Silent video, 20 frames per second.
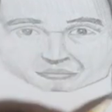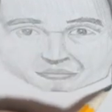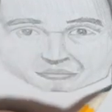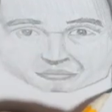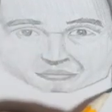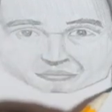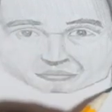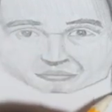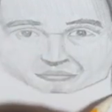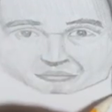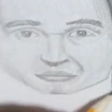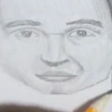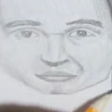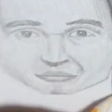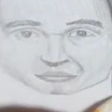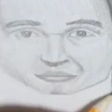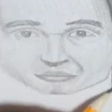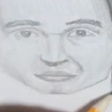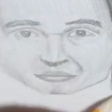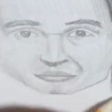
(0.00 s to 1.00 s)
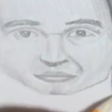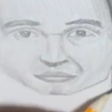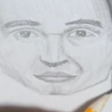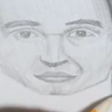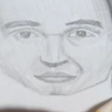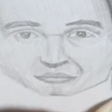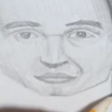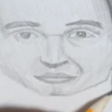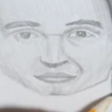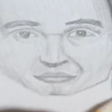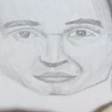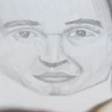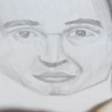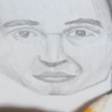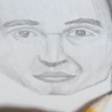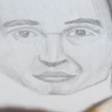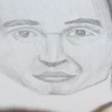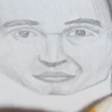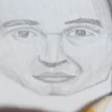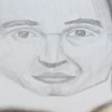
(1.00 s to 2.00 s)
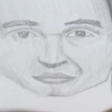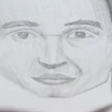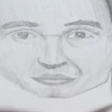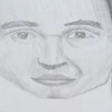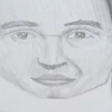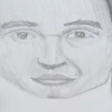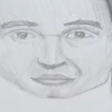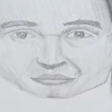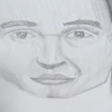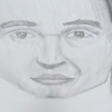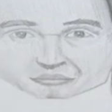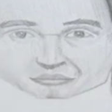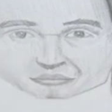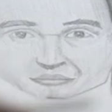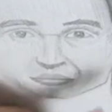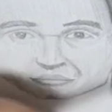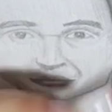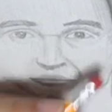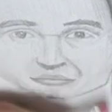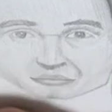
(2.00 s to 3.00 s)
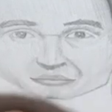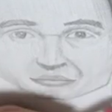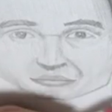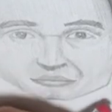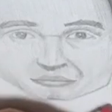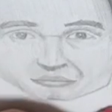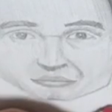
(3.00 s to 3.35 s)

And then it doesn't pass the chin, so it should be up to here.